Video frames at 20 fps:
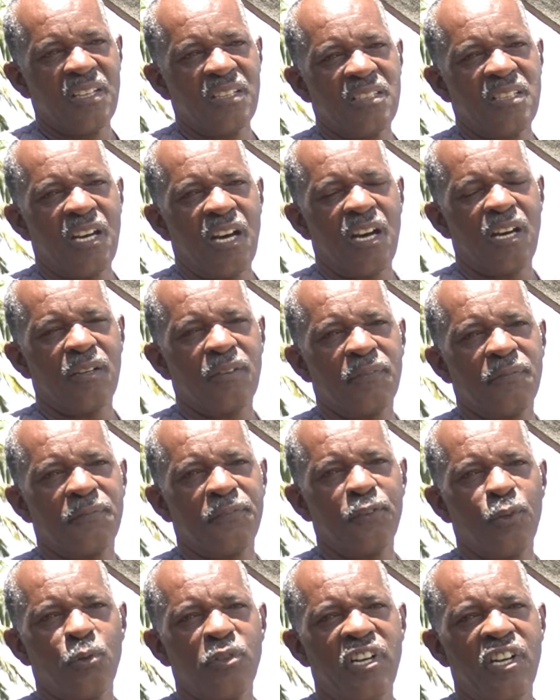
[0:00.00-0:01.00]
Yeah, a
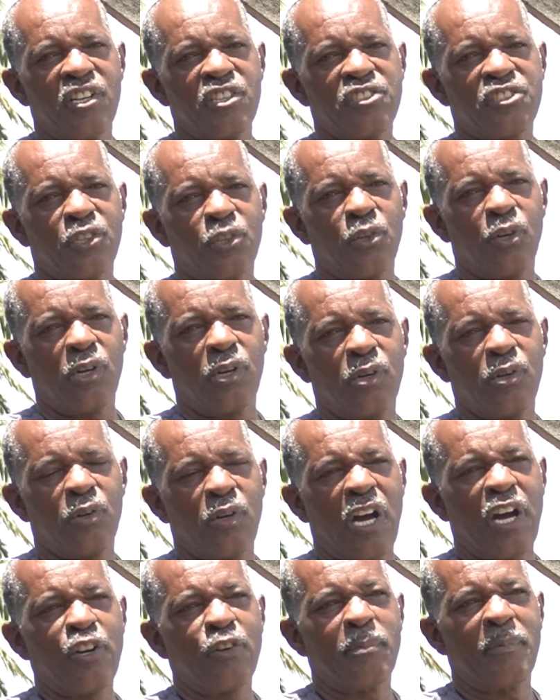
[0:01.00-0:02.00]
few years ago,
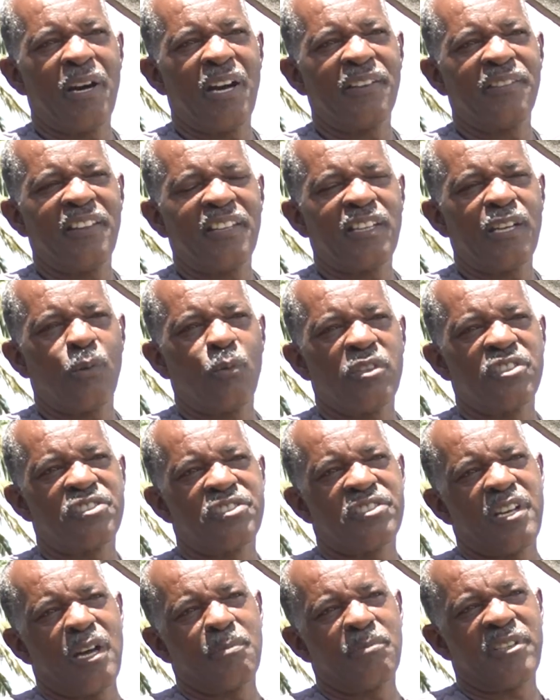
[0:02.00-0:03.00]
I think it was
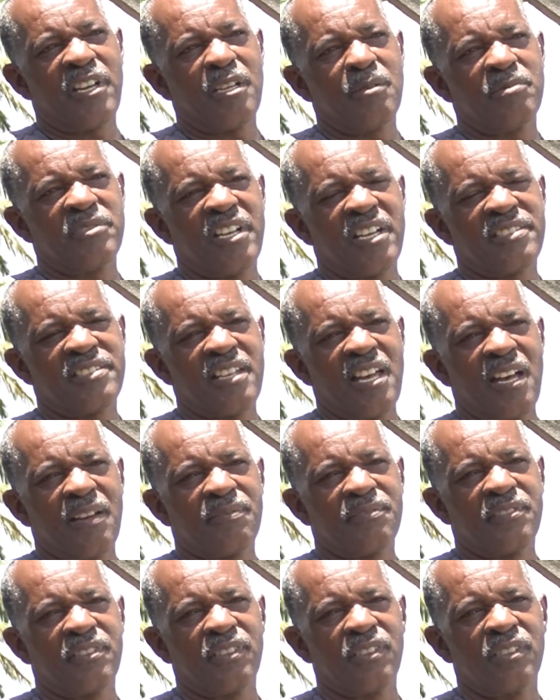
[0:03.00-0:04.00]
sometime just
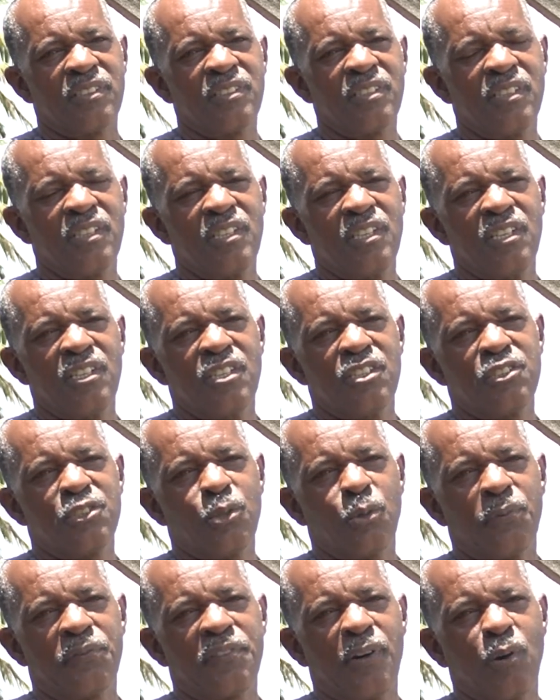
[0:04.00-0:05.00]
after
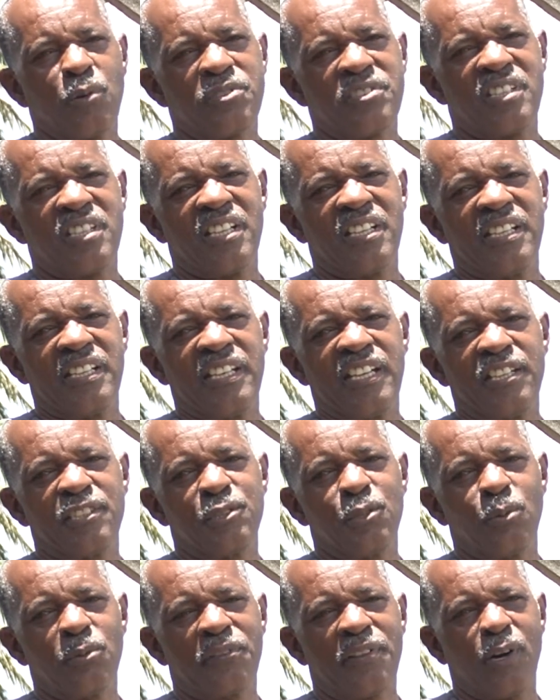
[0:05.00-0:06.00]

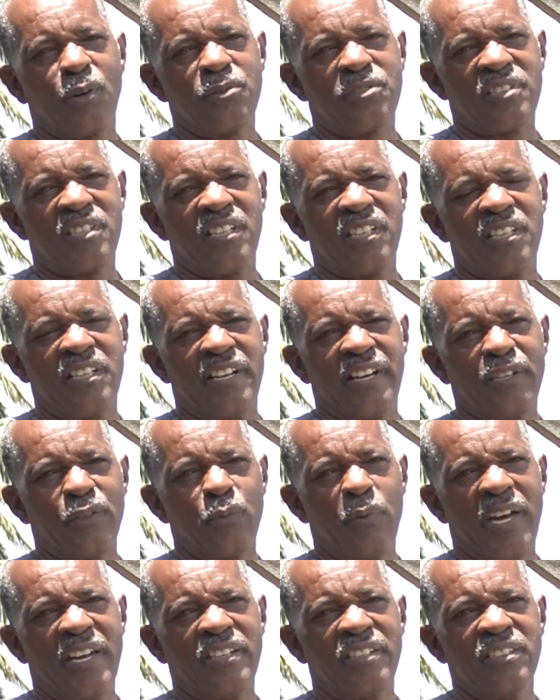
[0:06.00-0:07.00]
2008,
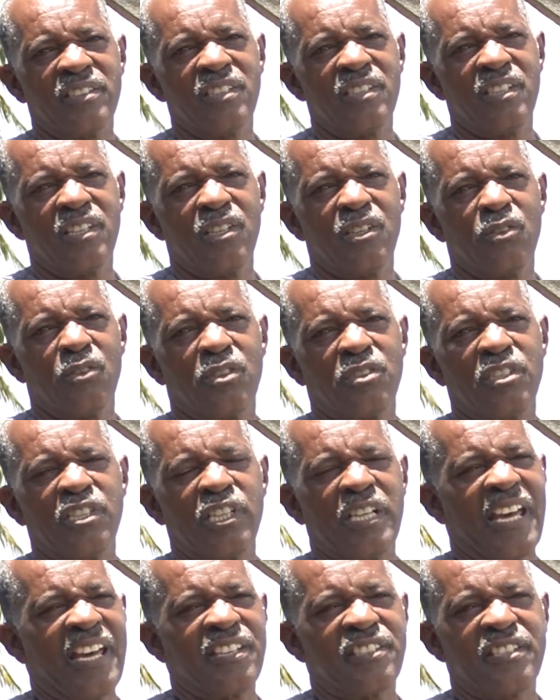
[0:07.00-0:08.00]
2009, when
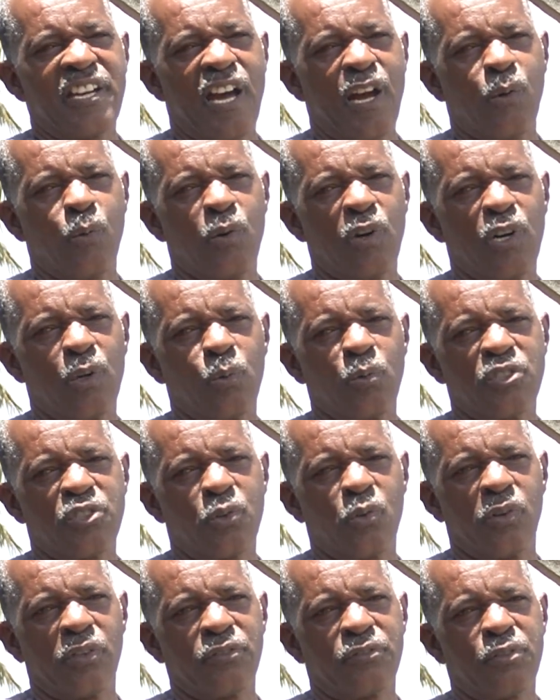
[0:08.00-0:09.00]
the entire world was
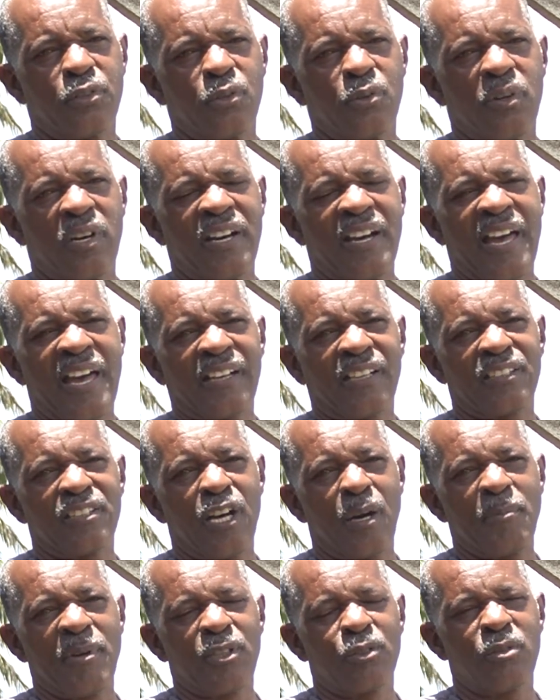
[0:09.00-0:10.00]
going through an
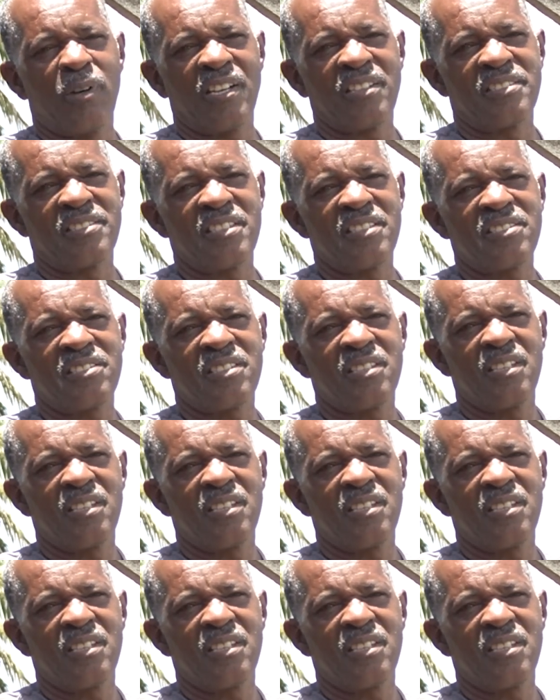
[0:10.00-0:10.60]
economic crisis.